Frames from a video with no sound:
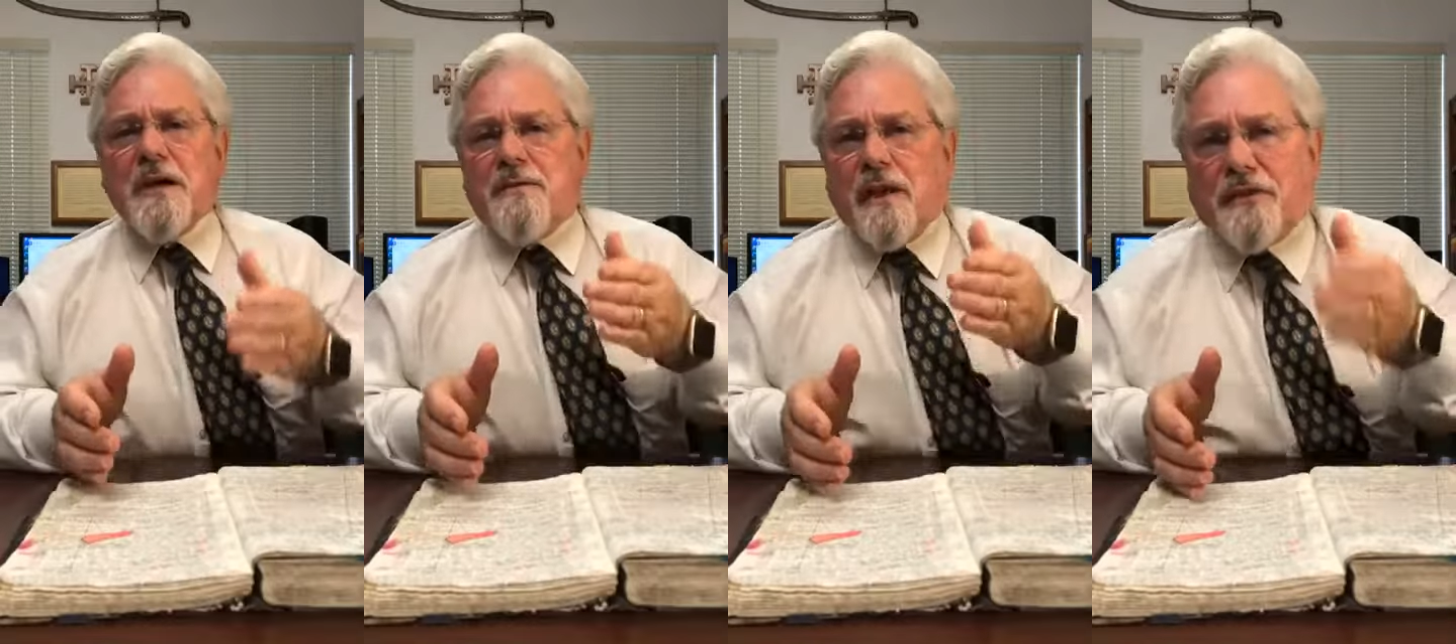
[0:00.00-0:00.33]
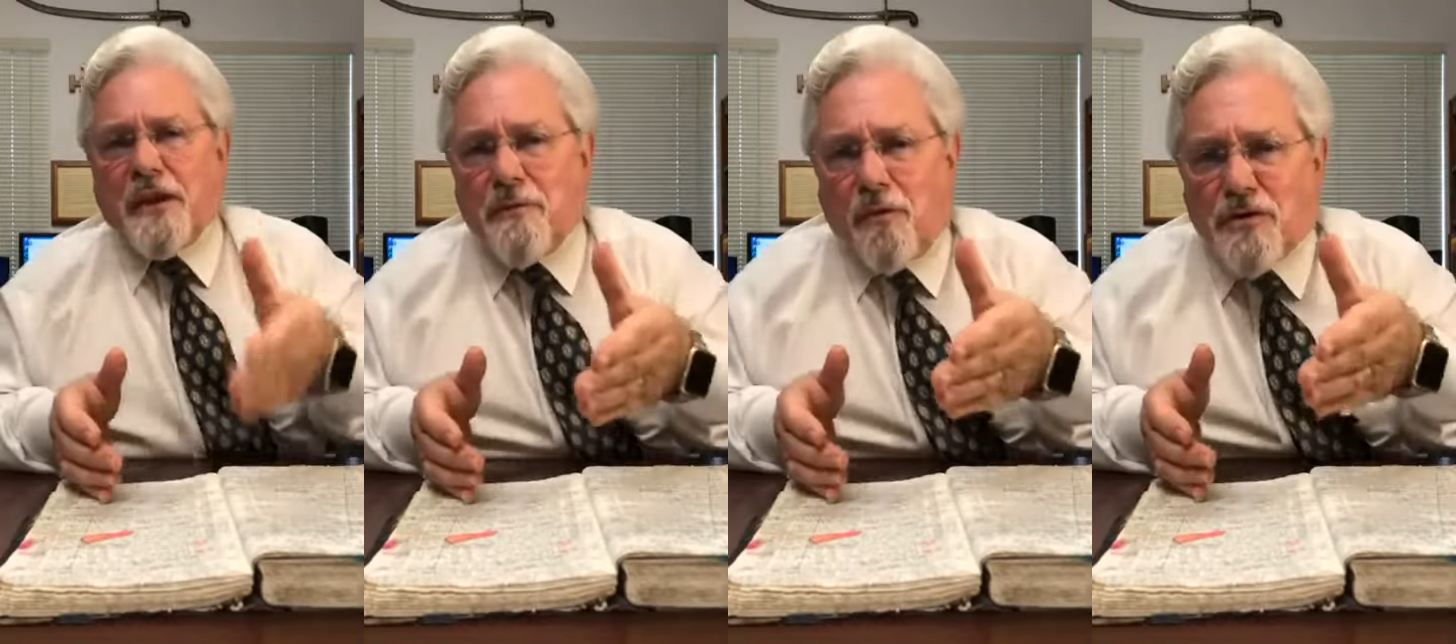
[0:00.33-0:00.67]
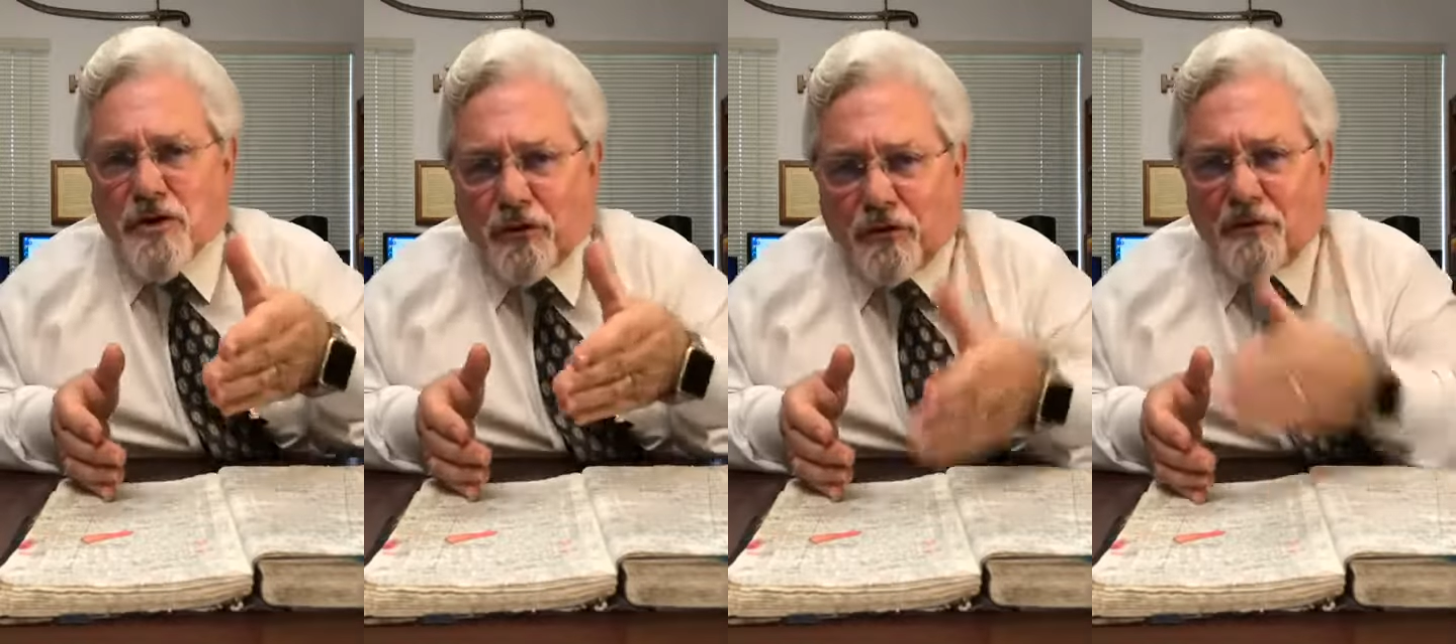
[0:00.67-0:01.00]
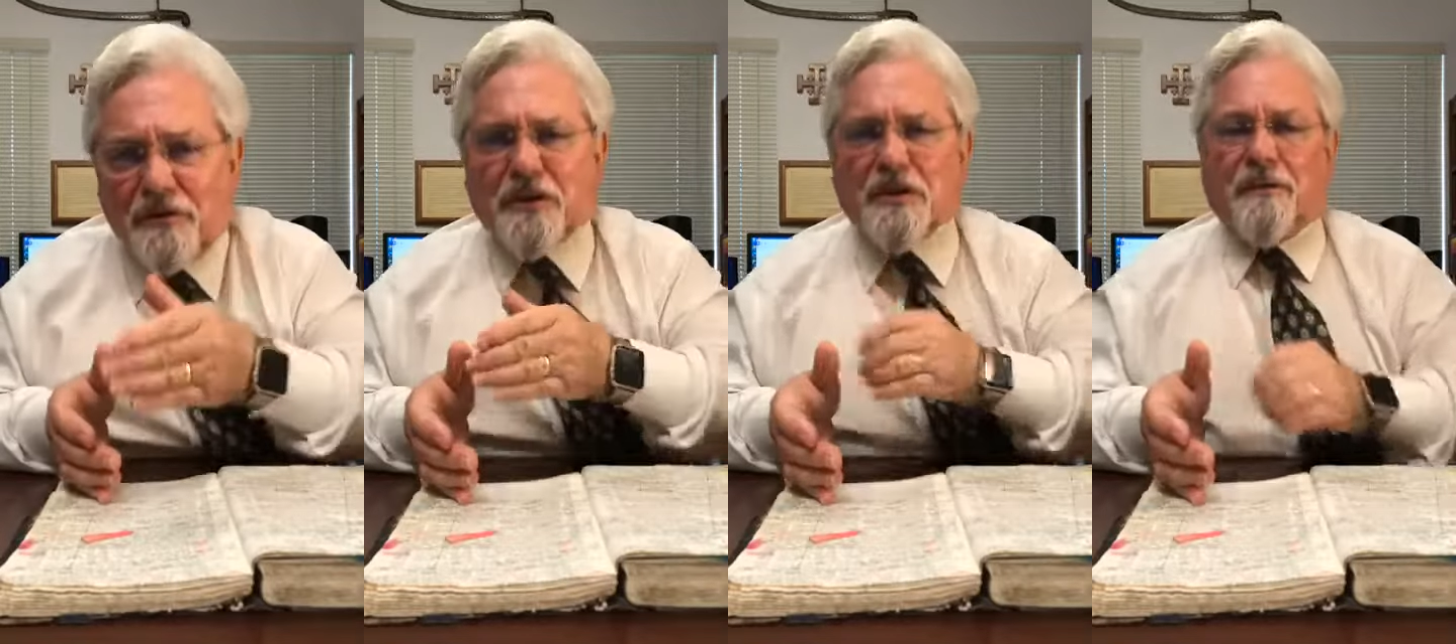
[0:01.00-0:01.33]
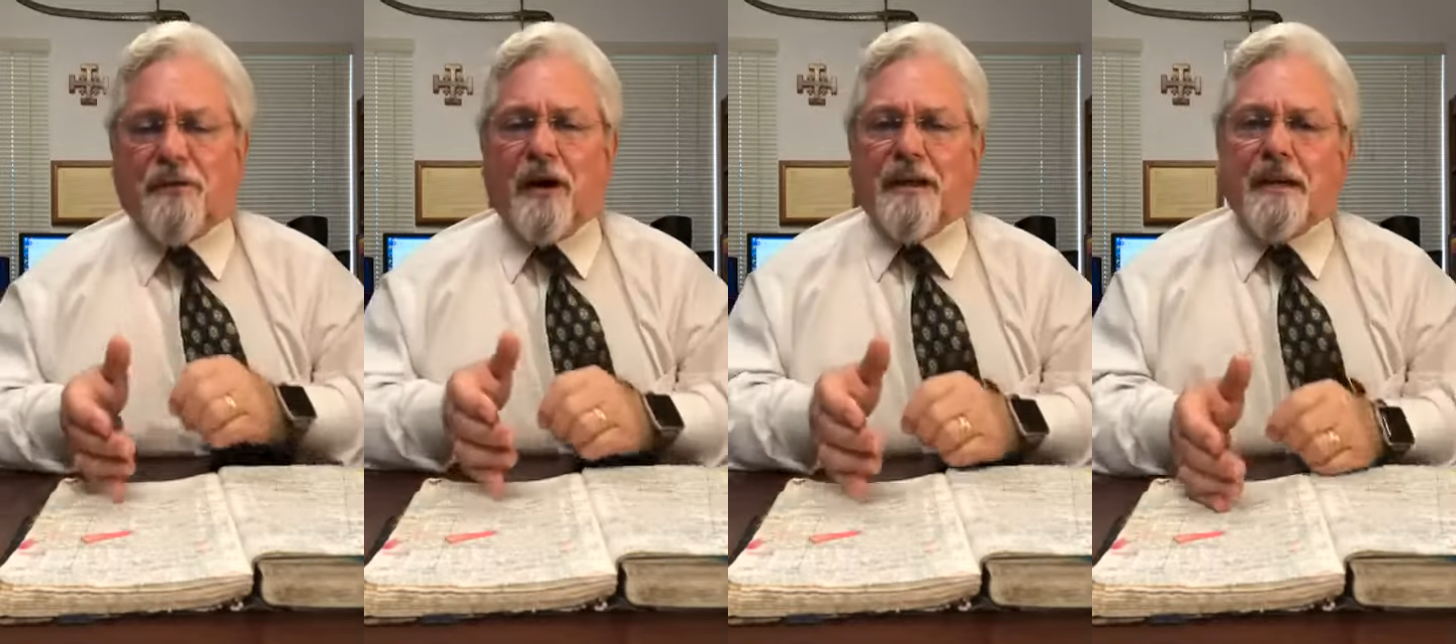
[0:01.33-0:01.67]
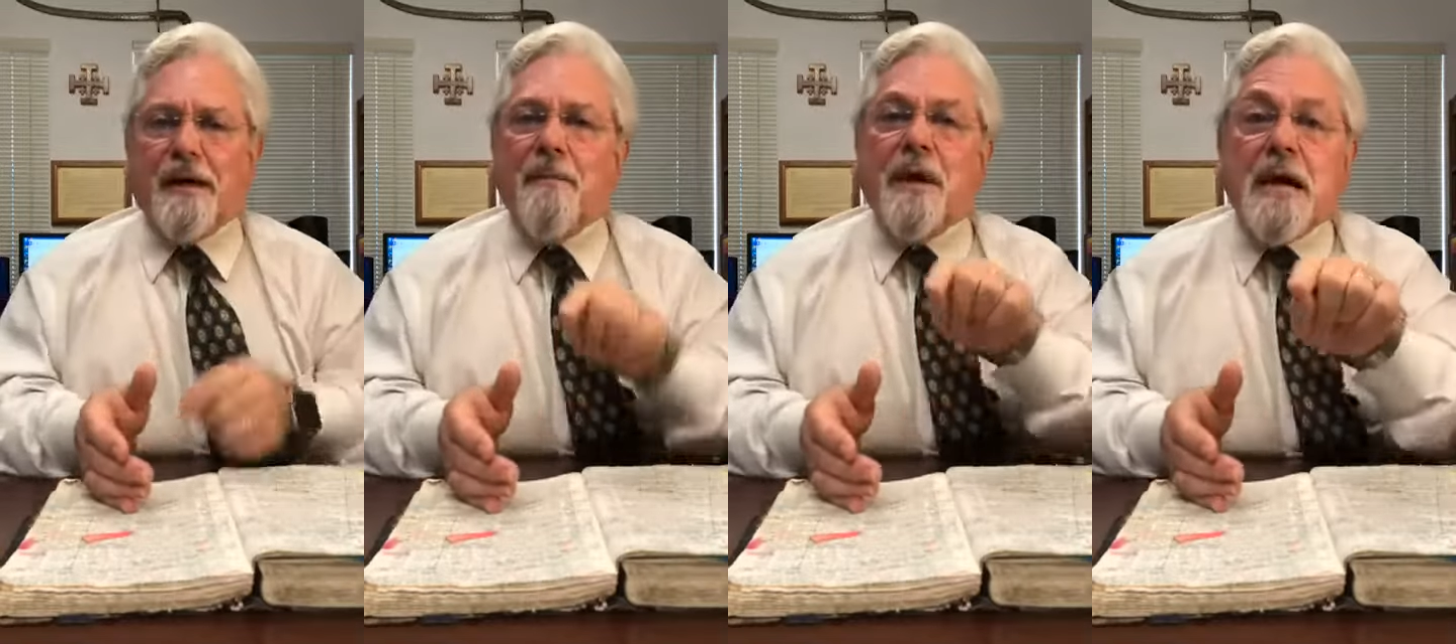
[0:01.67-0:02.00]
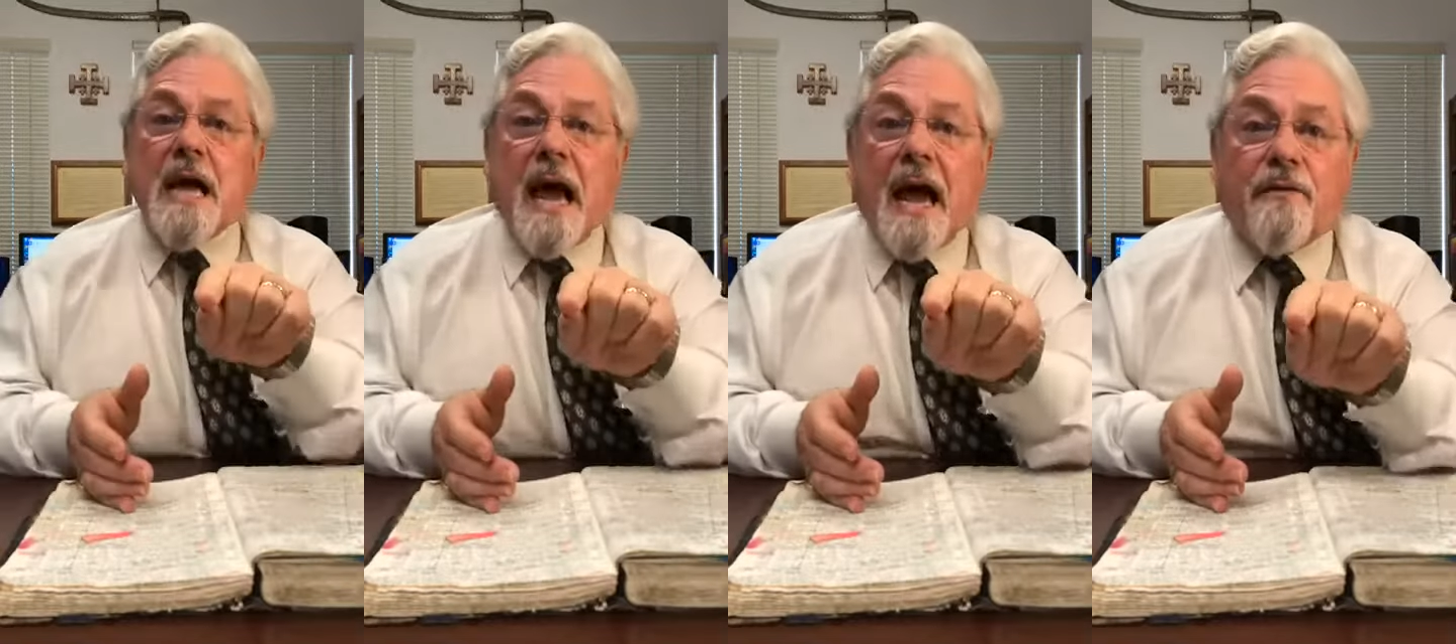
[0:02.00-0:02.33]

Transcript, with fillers: him, that they will crucify him,